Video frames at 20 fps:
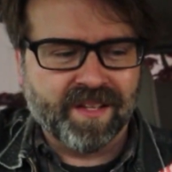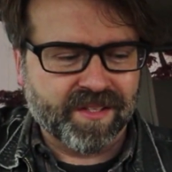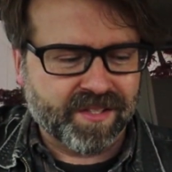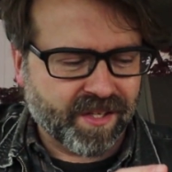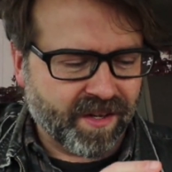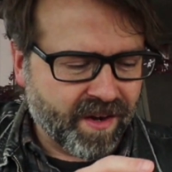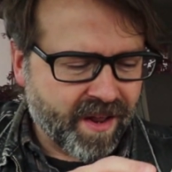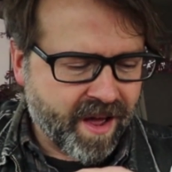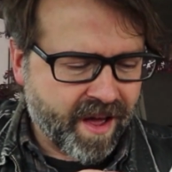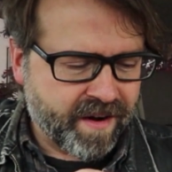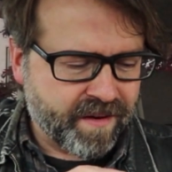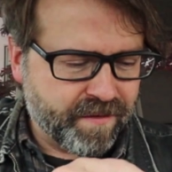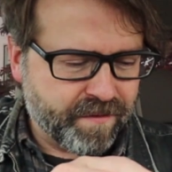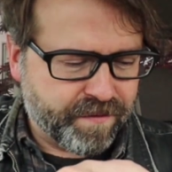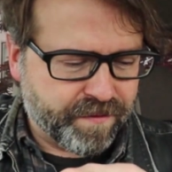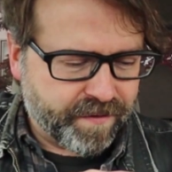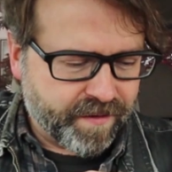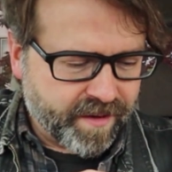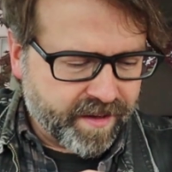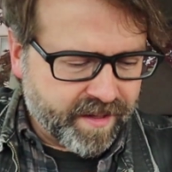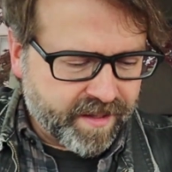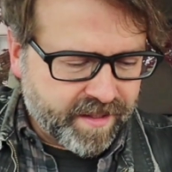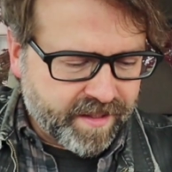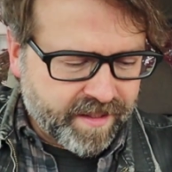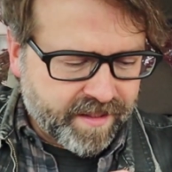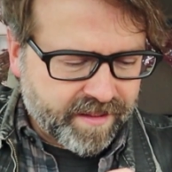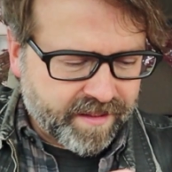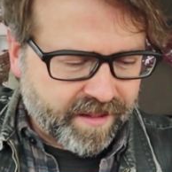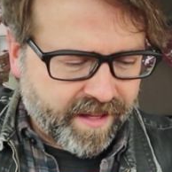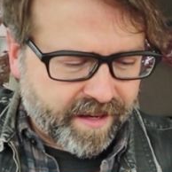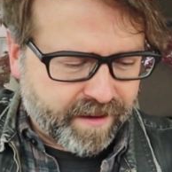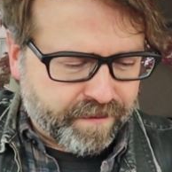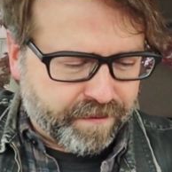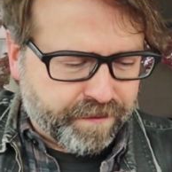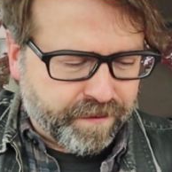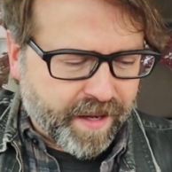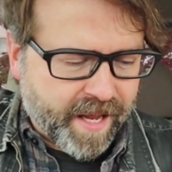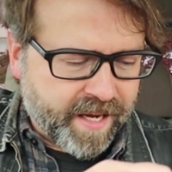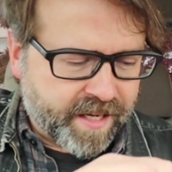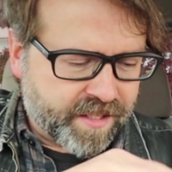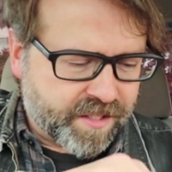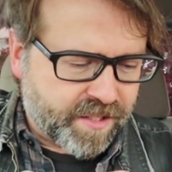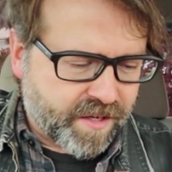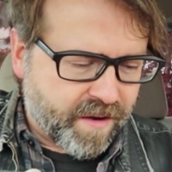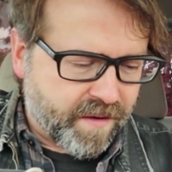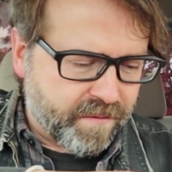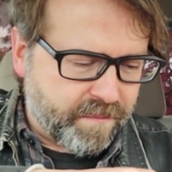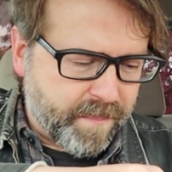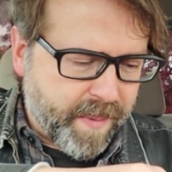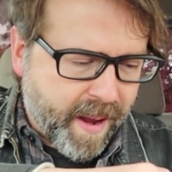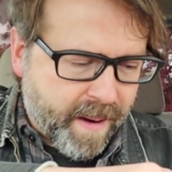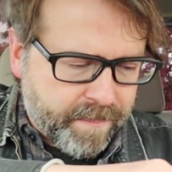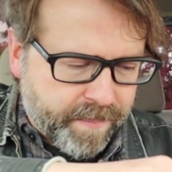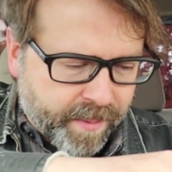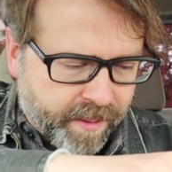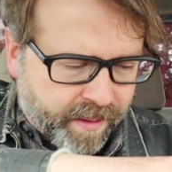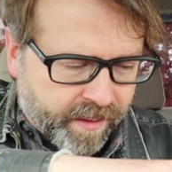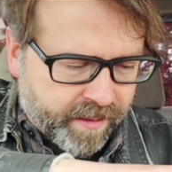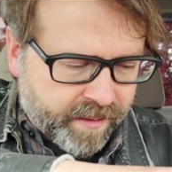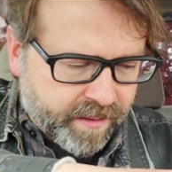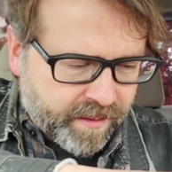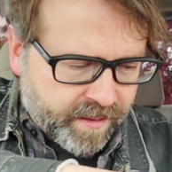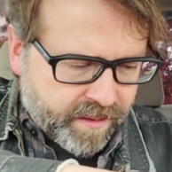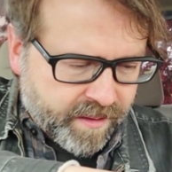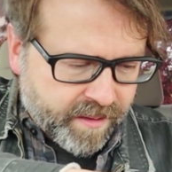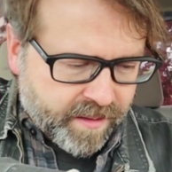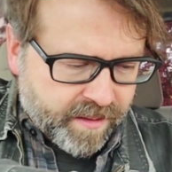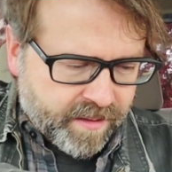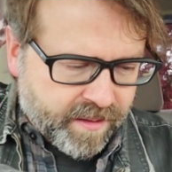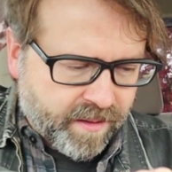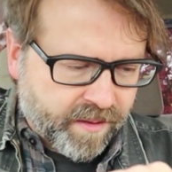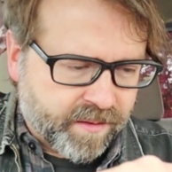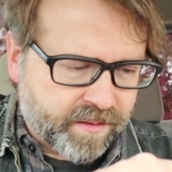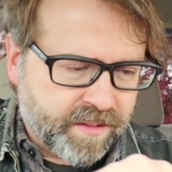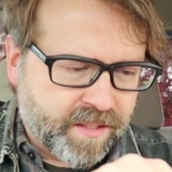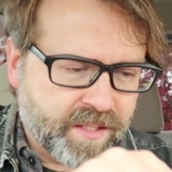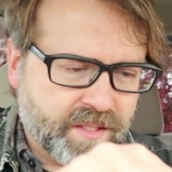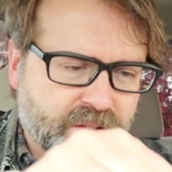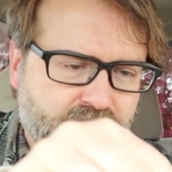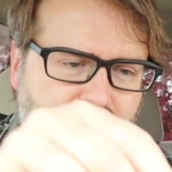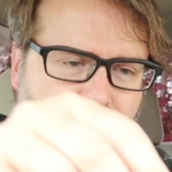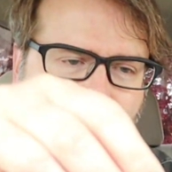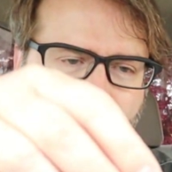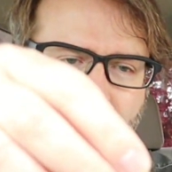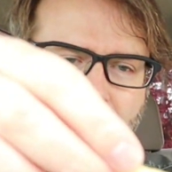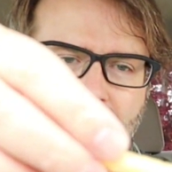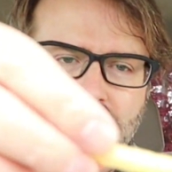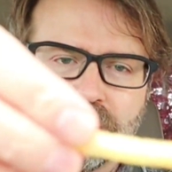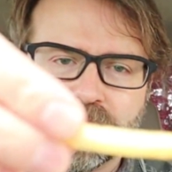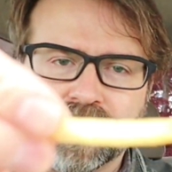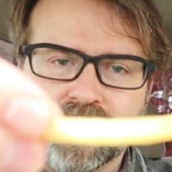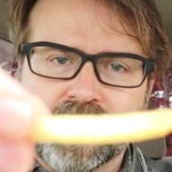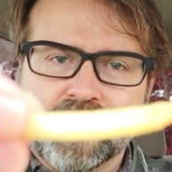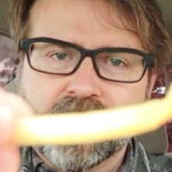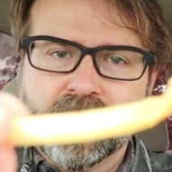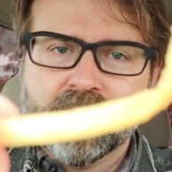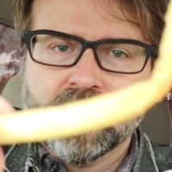there's a lot of like flecks of pepper on these fries.